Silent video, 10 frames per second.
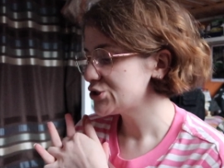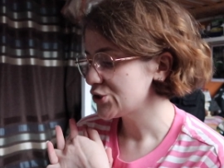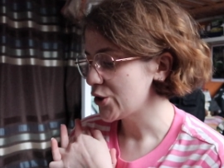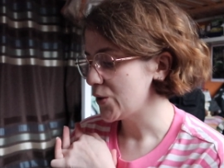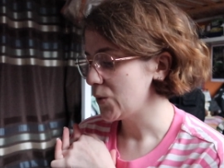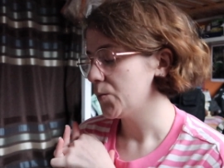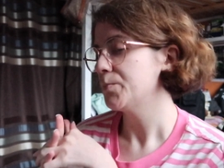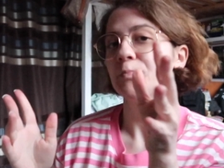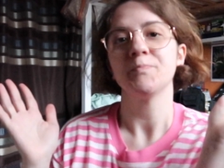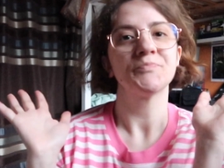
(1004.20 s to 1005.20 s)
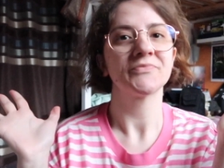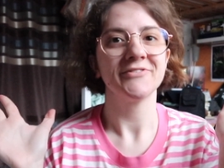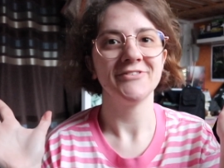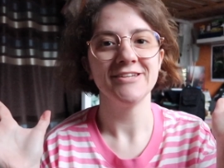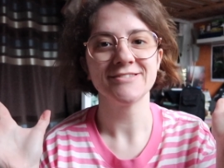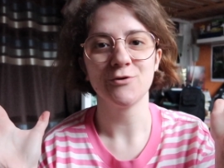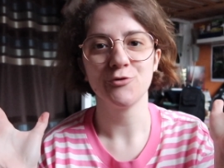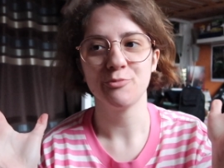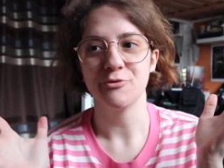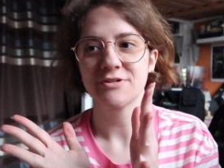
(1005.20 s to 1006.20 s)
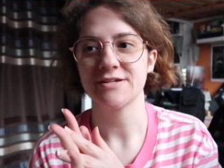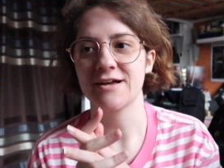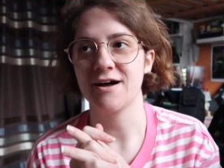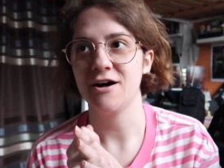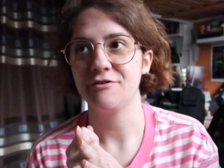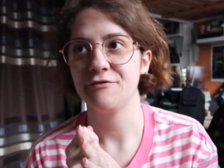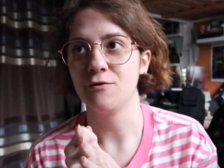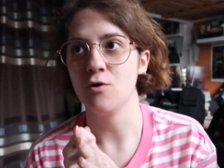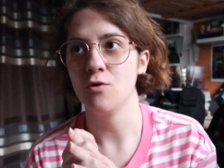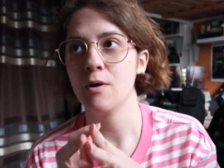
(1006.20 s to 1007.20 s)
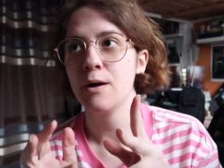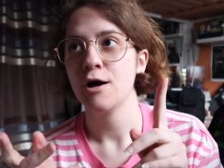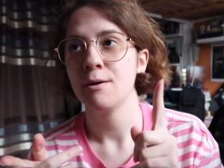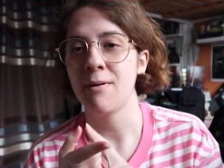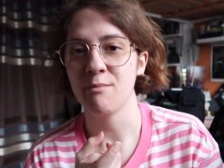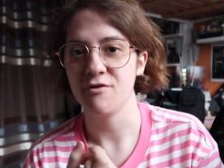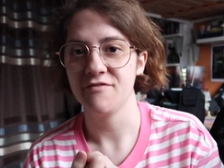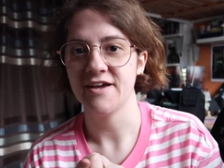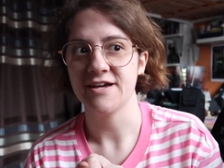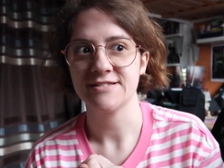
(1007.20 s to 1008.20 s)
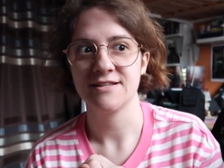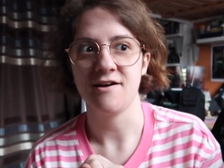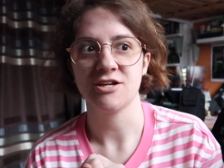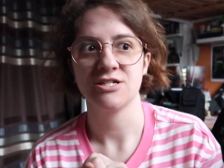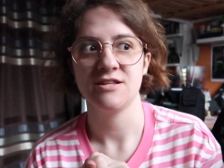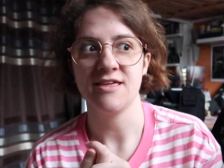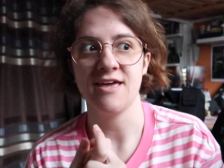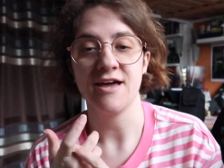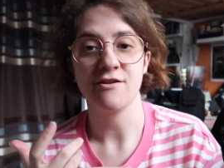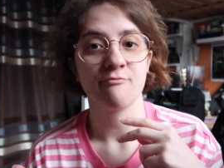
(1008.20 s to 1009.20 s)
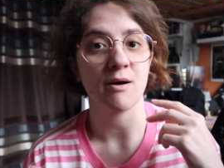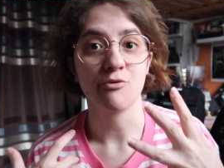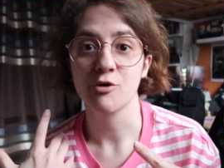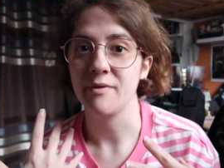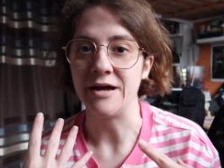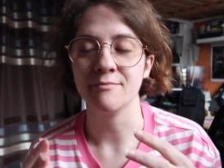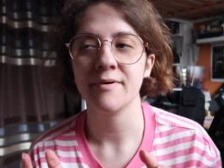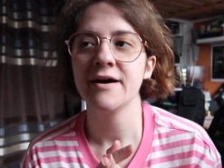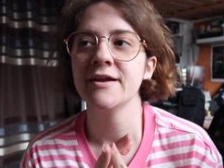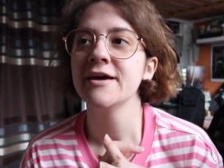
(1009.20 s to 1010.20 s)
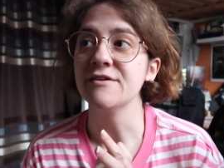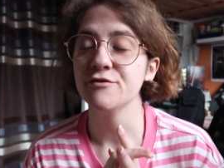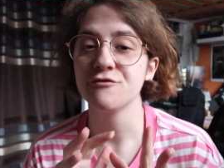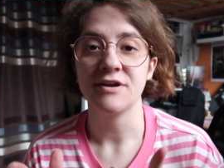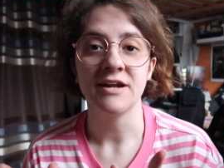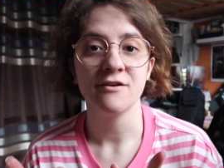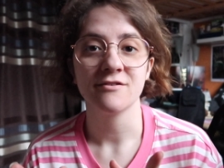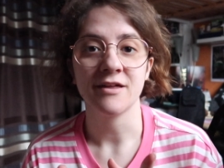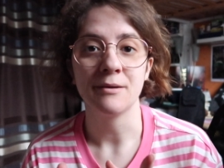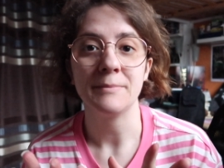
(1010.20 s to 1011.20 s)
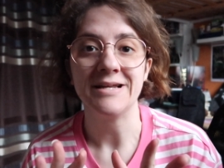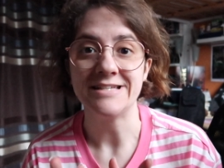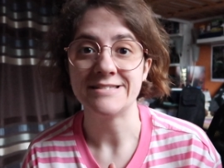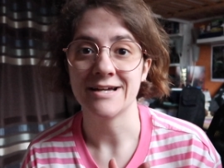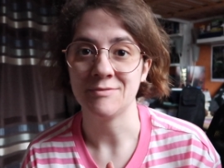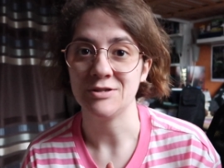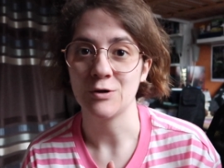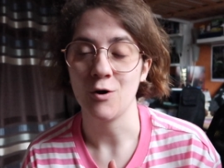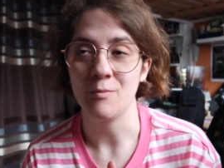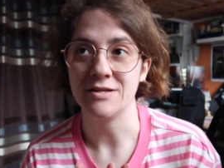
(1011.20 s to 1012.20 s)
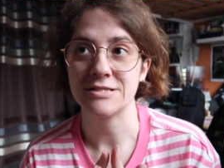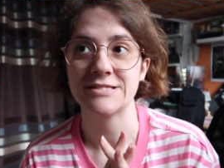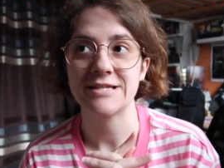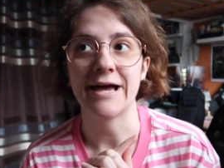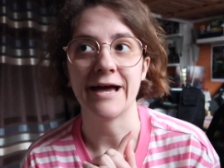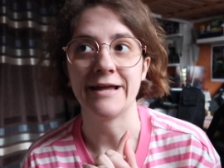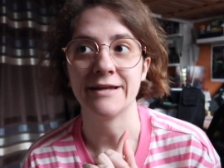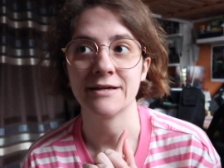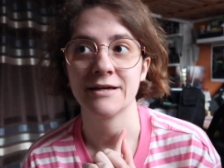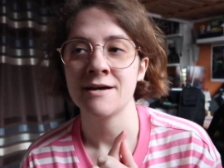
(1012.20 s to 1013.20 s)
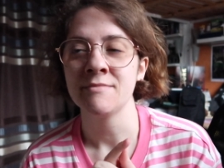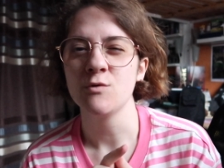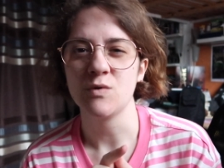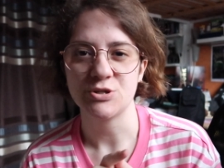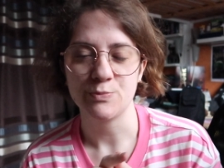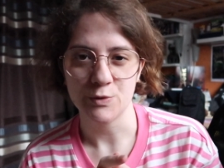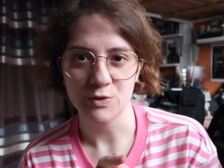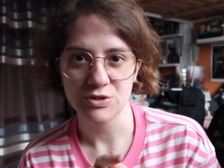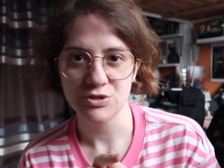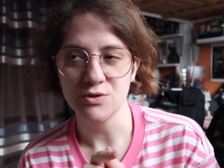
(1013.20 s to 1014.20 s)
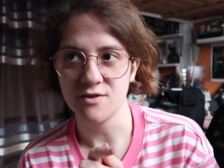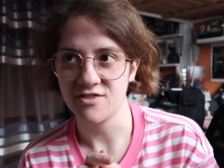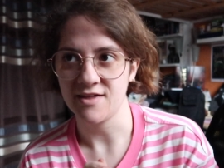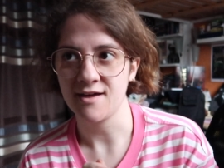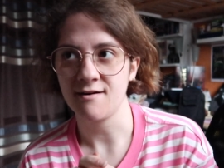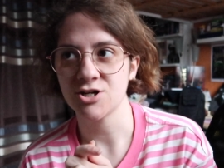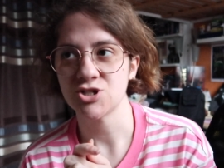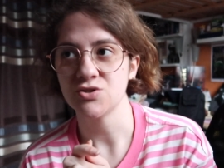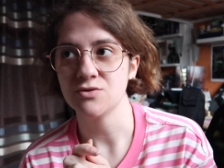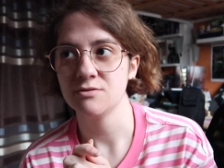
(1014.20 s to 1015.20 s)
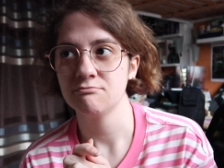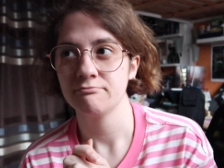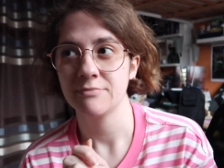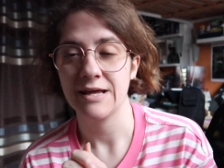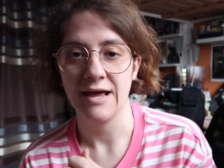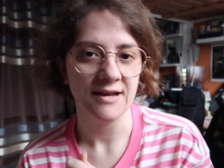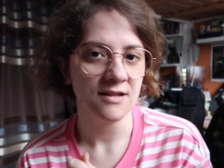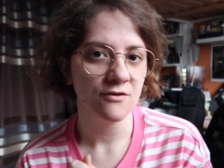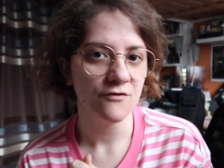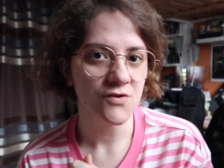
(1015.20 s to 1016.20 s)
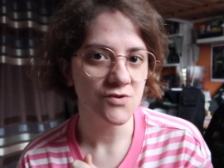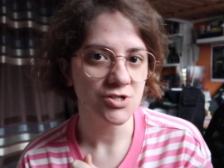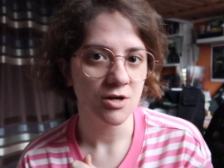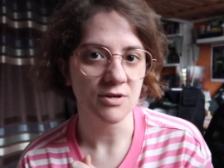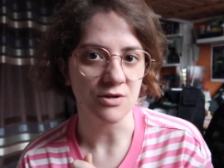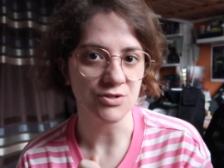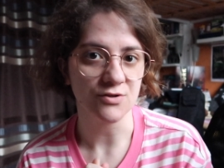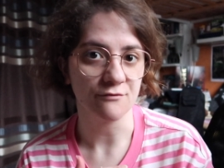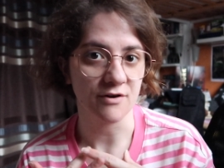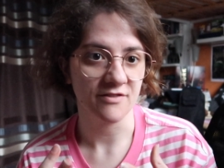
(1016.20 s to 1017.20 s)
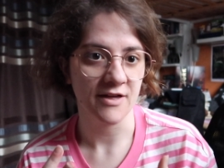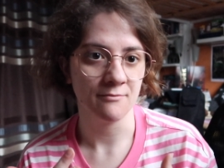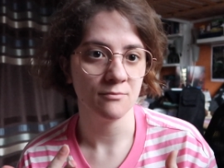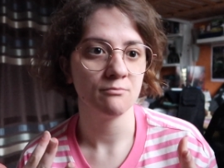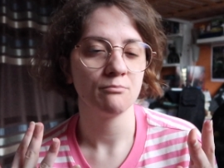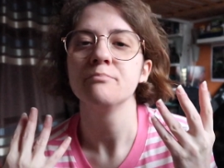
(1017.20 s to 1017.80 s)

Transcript: So, these are all the books I got for my birthday slash the end of my book buying ban. If you've read any of them, please tell me in the comments and tell me which books you think I should get in the future because you've read them